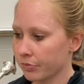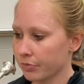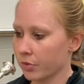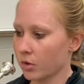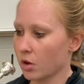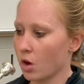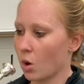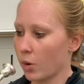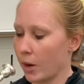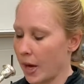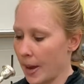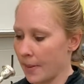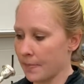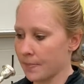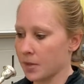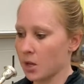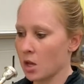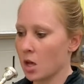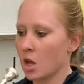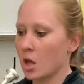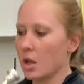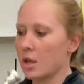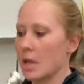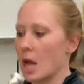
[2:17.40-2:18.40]
Okay,
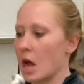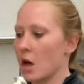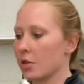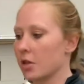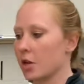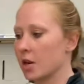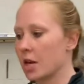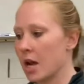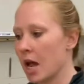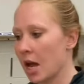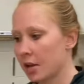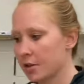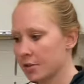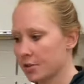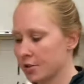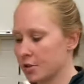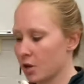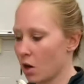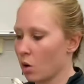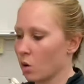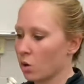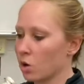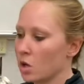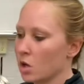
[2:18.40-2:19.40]
now the next
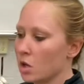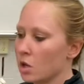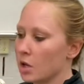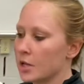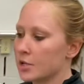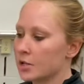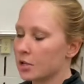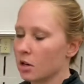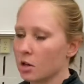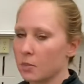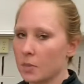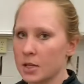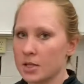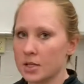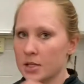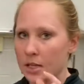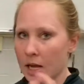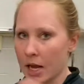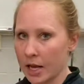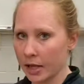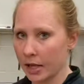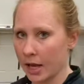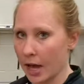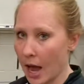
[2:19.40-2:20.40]
note is going to be
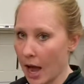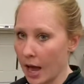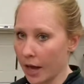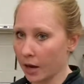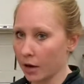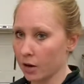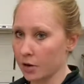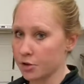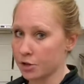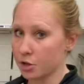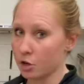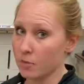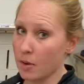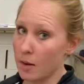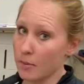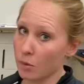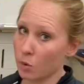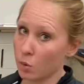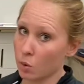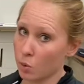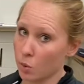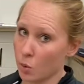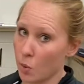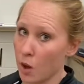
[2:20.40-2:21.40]
slightly higher. So remember, when
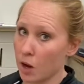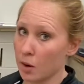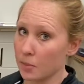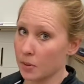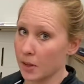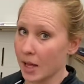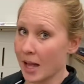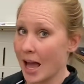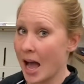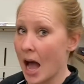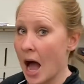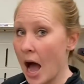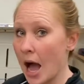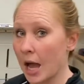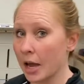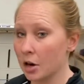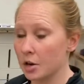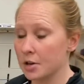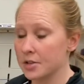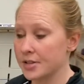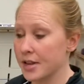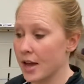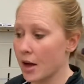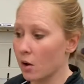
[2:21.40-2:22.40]
we want to play a higher
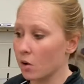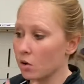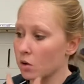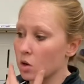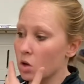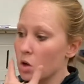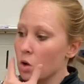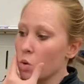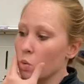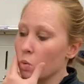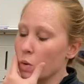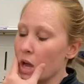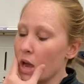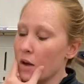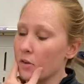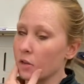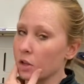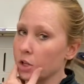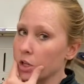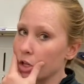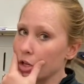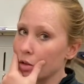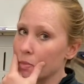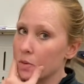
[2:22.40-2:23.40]
sound, we have a
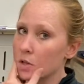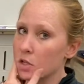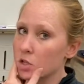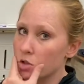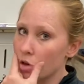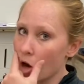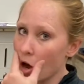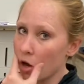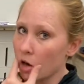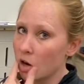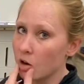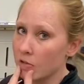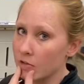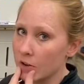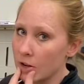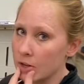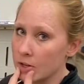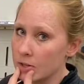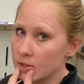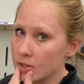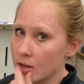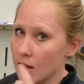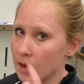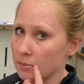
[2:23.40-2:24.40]
little bit stronger
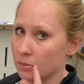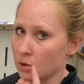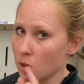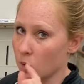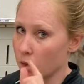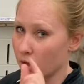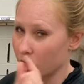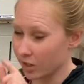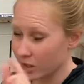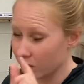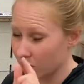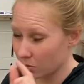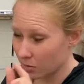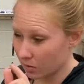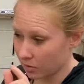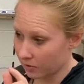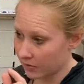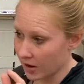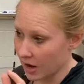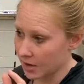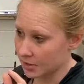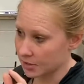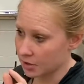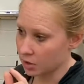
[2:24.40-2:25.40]
face and blow a little bit
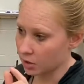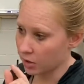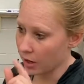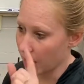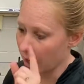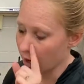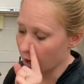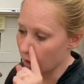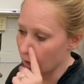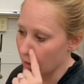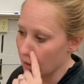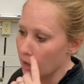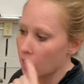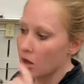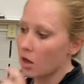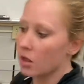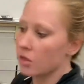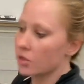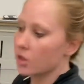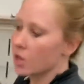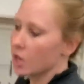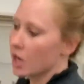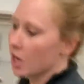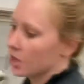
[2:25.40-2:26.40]
faster air.
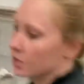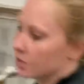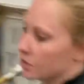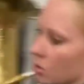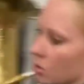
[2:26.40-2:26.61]
The next note